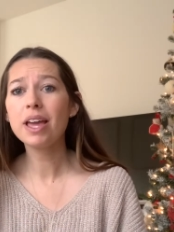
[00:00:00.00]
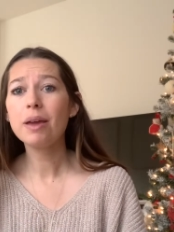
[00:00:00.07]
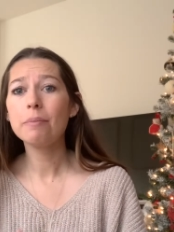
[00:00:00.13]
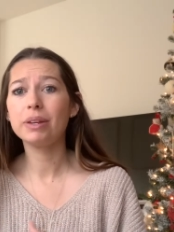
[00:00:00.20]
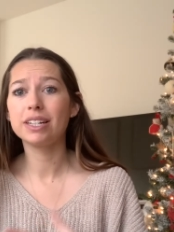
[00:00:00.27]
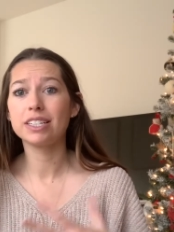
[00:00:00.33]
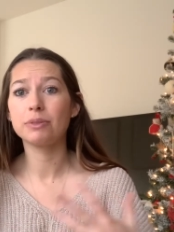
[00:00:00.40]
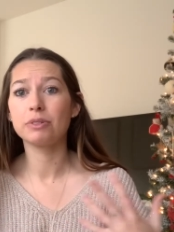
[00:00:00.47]

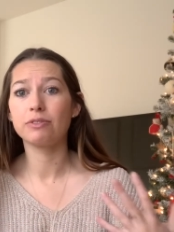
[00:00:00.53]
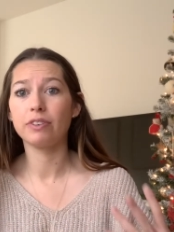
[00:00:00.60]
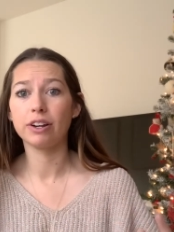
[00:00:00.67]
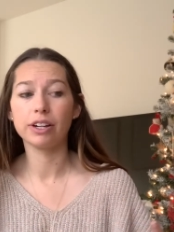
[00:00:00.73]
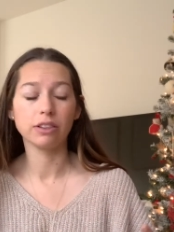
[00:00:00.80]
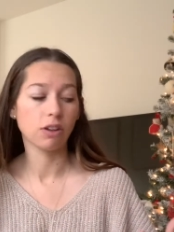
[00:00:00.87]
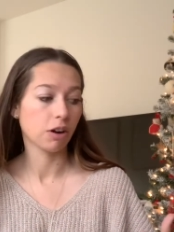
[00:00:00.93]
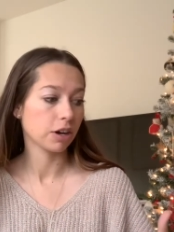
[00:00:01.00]
because it was very
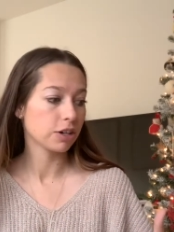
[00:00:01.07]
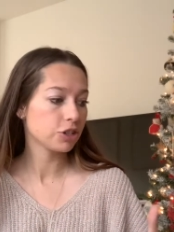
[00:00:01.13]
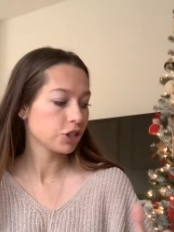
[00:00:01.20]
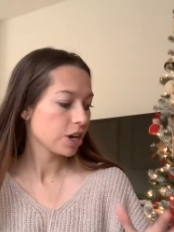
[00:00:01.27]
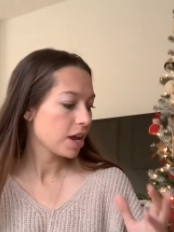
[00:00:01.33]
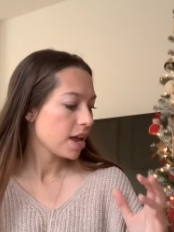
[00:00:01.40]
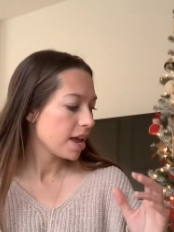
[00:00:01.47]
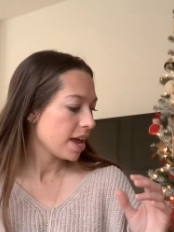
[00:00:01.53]
large.
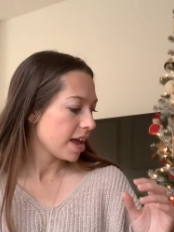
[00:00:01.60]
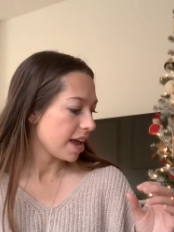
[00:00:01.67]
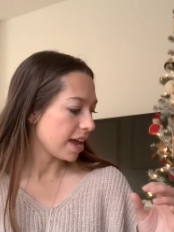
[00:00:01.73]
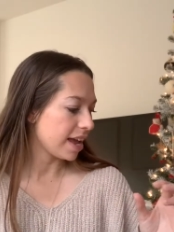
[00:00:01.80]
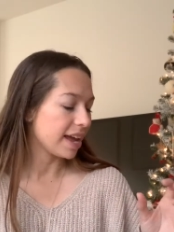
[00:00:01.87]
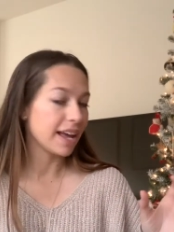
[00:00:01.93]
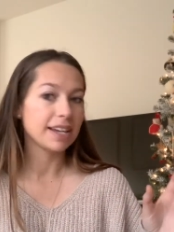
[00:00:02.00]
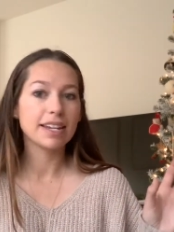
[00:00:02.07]

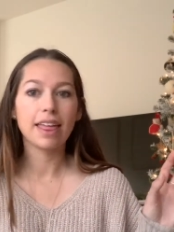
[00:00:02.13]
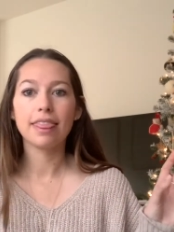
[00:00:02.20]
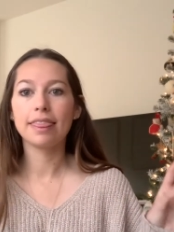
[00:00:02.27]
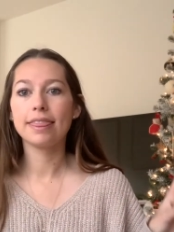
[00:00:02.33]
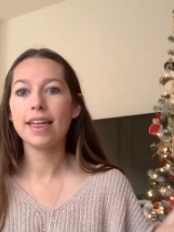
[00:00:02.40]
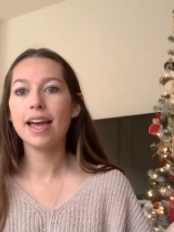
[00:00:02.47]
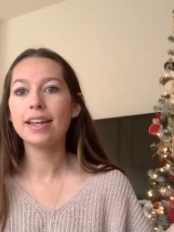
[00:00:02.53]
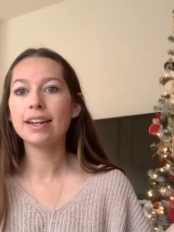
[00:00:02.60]
And
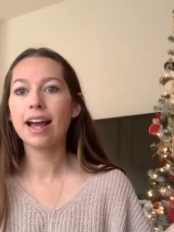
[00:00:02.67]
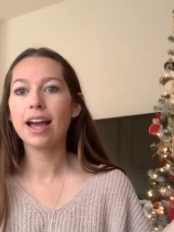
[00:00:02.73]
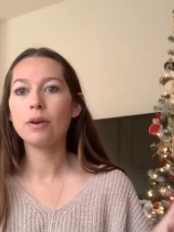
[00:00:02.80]
then I